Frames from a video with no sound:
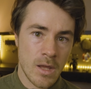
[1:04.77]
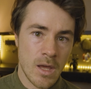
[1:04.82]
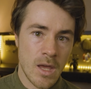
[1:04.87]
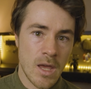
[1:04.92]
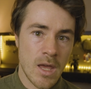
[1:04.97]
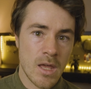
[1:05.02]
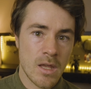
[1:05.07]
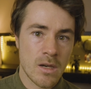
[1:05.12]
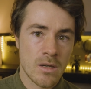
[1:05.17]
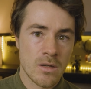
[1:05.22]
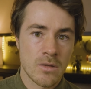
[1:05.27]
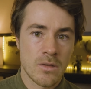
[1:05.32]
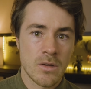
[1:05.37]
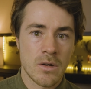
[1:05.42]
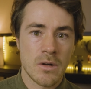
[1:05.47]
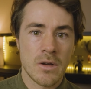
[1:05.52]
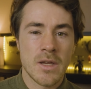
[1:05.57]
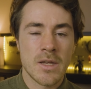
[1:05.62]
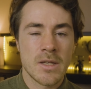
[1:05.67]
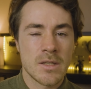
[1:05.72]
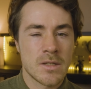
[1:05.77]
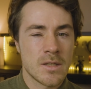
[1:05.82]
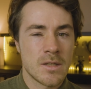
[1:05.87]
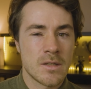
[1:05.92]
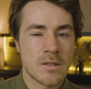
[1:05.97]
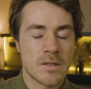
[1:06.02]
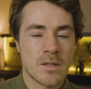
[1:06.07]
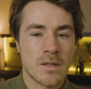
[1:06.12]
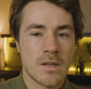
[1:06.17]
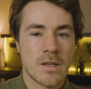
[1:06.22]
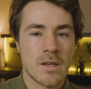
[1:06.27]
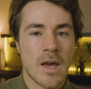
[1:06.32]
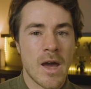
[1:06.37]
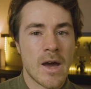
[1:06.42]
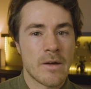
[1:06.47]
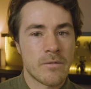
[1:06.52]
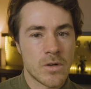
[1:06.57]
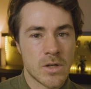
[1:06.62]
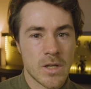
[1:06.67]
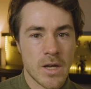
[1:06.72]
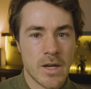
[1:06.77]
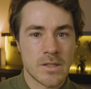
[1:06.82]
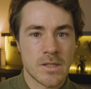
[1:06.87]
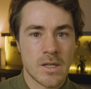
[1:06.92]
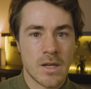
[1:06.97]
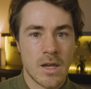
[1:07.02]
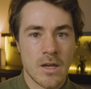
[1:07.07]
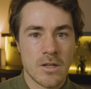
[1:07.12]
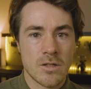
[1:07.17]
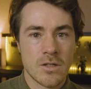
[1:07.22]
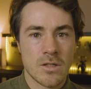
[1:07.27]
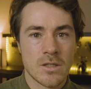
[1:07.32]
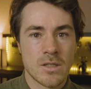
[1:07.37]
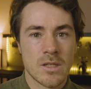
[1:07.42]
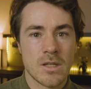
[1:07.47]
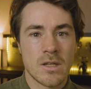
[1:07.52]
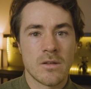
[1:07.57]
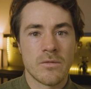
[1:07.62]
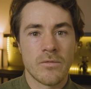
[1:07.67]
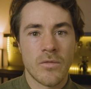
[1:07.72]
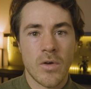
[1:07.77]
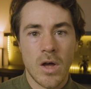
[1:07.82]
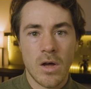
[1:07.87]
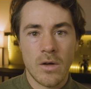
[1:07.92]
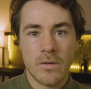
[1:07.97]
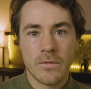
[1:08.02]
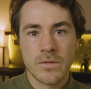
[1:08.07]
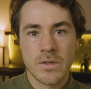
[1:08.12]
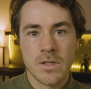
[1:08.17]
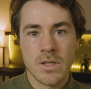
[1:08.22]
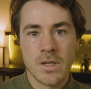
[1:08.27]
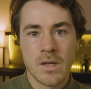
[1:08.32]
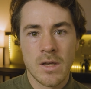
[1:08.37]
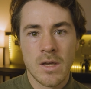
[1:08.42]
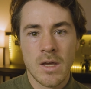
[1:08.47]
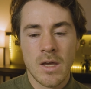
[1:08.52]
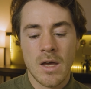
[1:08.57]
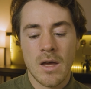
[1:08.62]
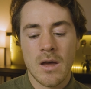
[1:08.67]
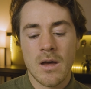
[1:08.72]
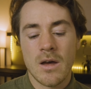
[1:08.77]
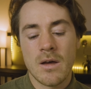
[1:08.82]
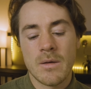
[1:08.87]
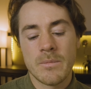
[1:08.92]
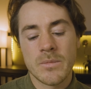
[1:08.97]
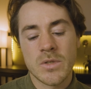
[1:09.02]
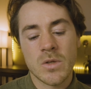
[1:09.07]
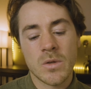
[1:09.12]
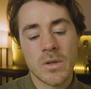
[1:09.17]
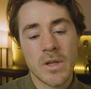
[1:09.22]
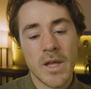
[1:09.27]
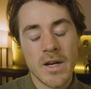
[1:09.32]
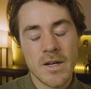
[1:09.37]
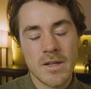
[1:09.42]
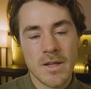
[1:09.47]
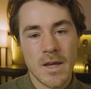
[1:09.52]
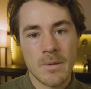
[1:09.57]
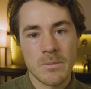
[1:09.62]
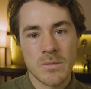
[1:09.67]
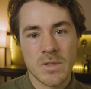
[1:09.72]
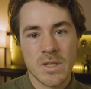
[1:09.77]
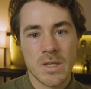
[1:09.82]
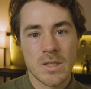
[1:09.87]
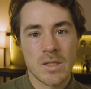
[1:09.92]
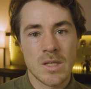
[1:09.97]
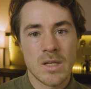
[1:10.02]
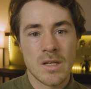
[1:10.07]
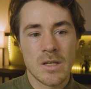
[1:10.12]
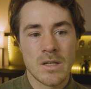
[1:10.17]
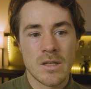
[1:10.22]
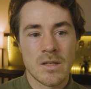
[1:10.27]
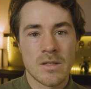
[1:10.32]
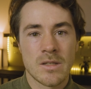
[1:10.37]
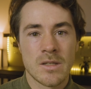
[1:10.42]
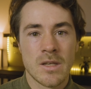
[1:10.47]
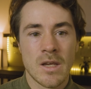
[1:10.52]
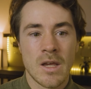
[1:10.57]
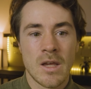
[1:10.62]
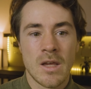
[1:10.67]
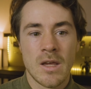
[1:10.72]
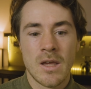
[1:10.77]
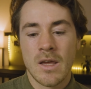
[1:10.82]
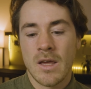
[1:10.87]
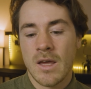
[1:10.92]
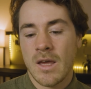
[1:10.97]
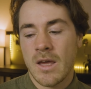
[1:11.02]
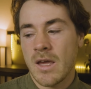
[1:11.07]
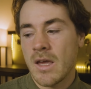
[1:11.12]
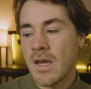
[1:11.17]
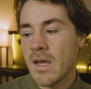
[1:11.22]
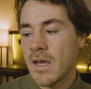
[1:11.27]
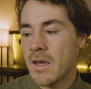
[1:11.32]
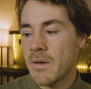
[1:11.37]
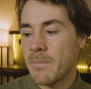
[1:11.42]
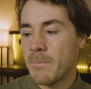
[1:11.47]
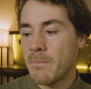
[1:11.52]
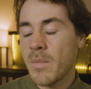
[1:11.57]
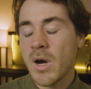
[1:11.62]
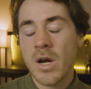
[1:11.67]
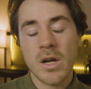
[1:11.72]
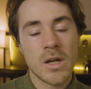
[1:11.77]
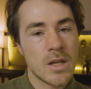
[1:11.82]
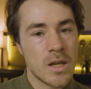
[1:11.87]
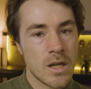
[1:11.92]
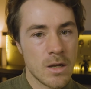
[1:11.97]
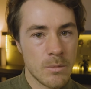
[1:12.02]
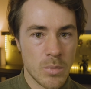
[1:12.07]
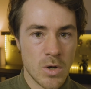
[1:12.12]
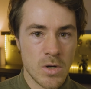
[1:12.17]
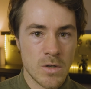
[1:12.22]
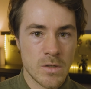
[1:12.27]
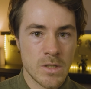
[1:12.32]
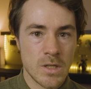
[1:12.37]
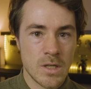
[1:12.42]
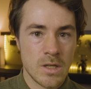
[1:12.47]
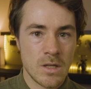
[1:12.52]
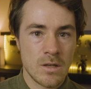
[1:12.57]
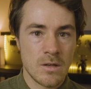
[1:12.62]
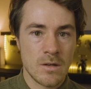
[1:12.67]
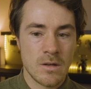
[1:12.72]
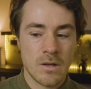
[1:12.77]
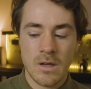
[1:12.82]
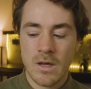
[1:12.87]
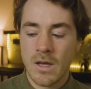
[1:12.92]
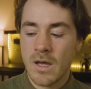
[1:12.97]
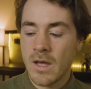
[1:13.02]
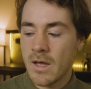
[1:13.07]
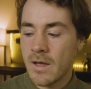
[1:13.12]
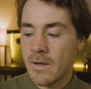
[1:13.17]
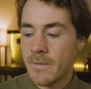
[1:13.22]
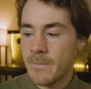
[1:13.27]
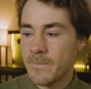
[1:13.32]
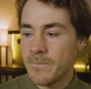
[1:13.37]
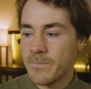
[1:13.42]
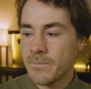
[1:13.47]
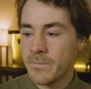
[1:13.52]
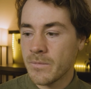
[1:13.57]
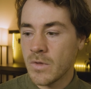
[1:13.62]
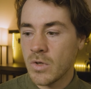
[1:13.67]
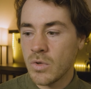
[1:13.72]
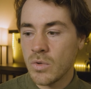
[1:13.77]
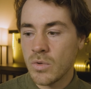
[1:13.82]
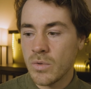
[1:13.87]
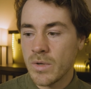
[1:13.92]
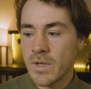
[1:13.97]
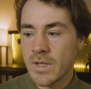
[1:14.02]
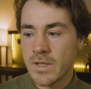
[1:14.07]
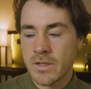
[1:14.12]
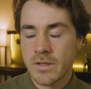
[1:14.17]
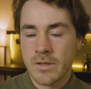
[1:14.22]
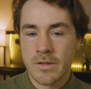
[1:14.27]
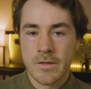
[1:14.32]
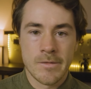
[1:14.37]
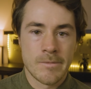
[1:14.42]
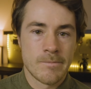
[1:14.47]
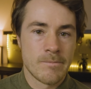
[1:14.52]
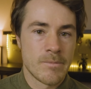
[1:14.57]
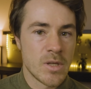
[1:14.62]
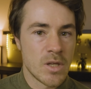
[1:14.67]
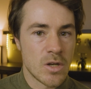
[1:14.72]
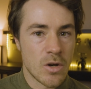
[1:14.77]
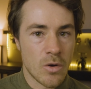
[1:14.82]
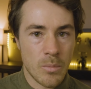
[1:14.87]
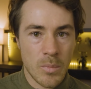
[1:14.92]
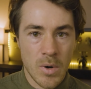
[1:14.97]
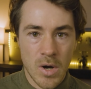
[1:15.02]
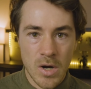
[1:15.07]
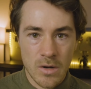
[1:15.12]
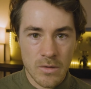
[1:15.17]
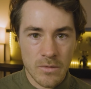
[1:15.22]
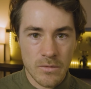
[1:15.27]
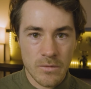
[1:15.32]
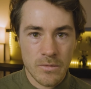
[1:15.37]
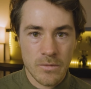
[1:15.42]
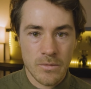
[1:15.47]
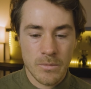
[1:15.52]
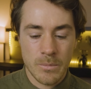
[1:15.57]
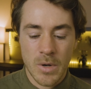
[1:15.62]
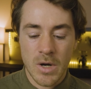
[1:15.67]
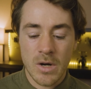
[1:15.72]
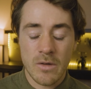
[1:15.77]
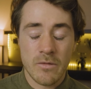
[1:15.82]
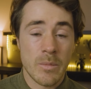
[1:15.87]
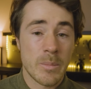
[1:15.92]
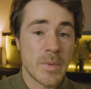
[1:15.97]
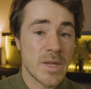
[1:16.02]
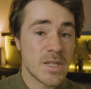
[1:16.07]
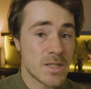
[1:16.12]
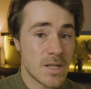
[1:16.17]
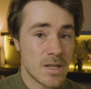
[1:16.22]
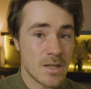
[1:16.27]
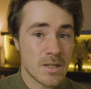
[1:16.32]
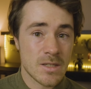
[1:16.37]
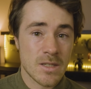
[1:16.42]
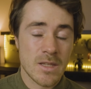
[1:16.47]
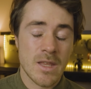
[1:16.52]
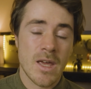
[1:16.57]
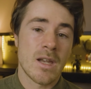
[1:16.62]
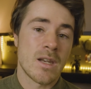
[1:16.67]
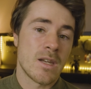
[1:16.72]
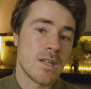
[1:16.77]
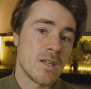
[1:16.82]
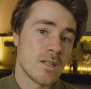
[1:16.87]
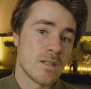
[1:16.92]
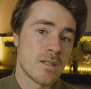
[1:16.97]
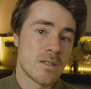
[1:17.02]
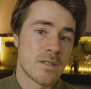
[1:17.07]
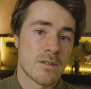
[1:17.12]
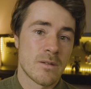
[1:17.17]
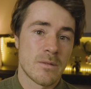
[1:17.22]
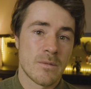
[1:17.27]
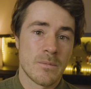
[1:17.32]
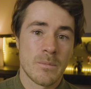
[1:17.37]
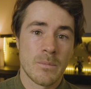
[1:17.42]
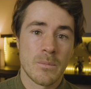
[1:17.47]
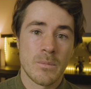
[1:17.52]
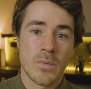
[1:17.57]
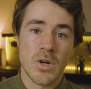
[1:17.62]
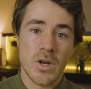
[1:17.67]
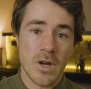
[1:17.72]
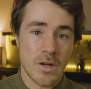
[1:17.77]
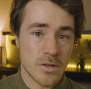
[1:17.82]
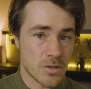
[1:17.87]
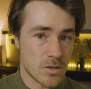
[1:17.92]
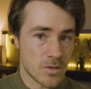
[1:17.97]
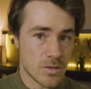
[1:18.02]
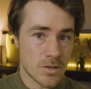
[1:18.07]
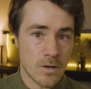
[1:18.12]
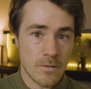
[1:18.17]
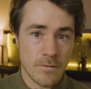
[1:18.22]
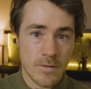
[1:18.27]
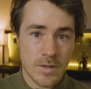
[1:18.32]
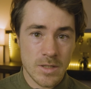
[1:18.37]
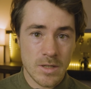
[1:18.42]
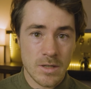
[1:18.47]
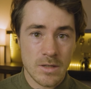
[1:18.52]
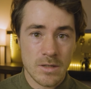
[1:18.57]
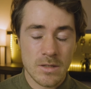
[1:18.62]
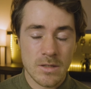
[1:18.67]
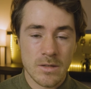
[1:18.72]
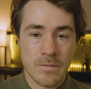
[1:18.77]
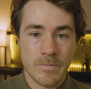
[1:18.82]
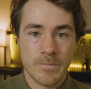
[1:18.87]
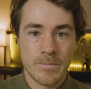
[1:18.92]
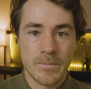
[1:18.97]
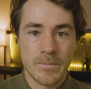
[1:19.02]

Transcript: and there isn't an advertising agency involved. Um, so a lot of times this is a marketing person um, who is you know part of part of a business that needs production services